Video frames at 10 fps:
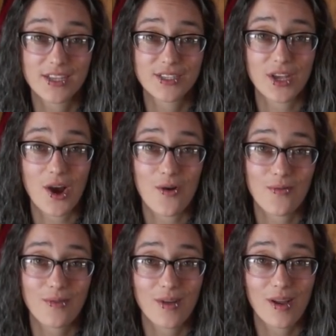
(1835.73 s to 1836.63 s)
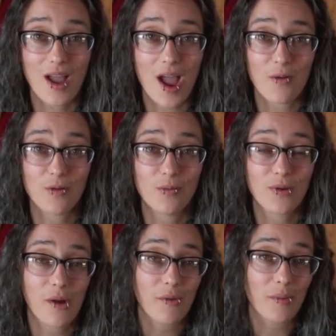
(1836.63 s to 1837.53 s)
So I will
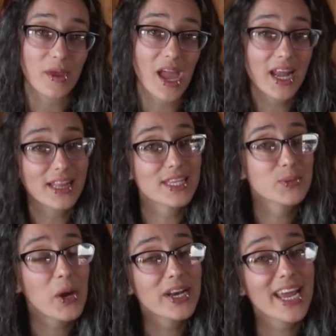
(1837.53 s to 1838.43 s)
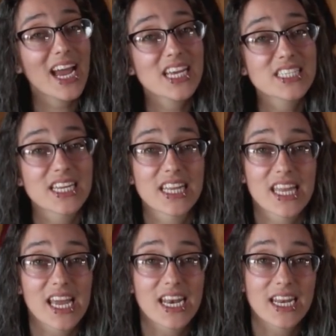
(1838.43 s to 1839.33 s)
probably edit this podcast
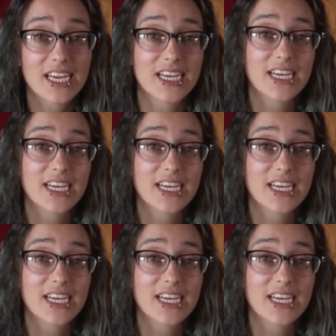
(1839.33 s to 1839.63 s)
and then